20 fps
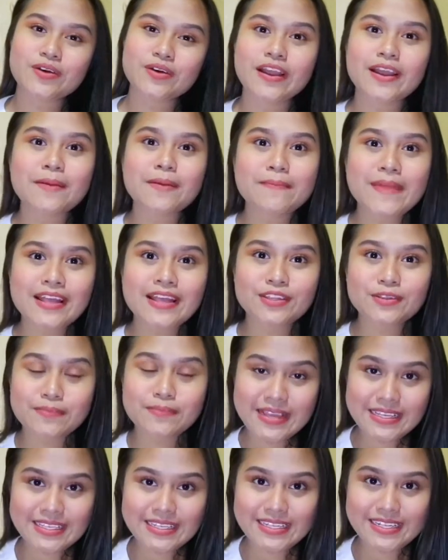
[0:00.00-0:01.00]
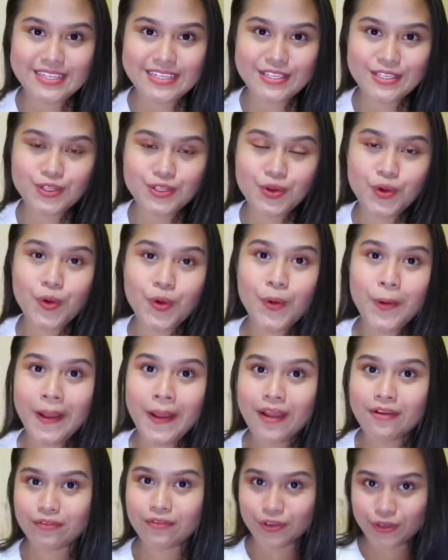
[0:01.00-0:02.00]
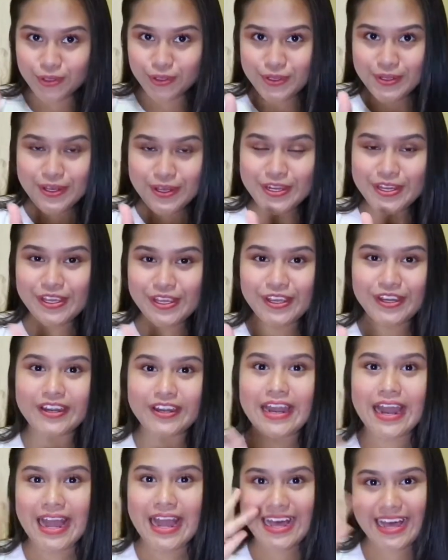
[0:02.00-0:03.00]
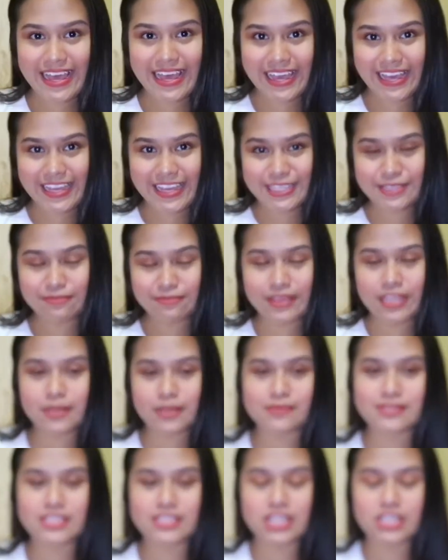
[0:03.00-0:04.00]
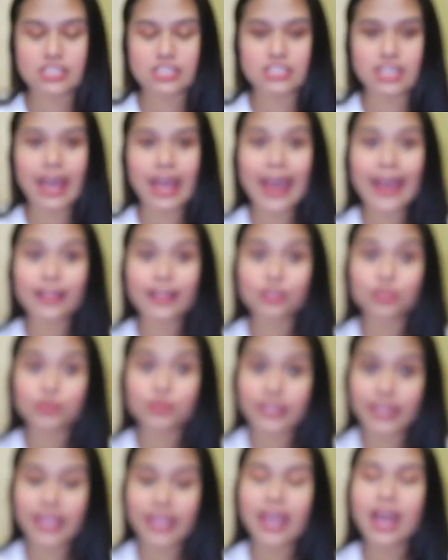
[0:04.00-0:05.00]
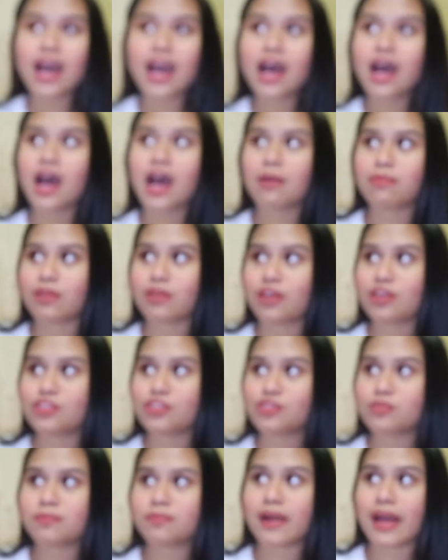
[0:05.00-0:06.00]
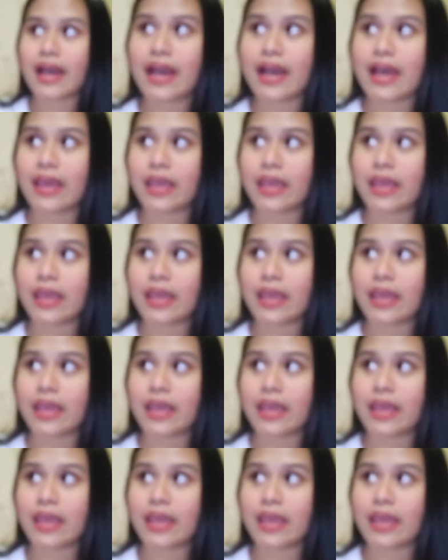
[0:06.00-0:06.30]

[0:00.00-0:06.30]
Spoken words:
welcome back to my channel. So for those who are new here, hi guys, my name is Danisha and today I'm gonna do my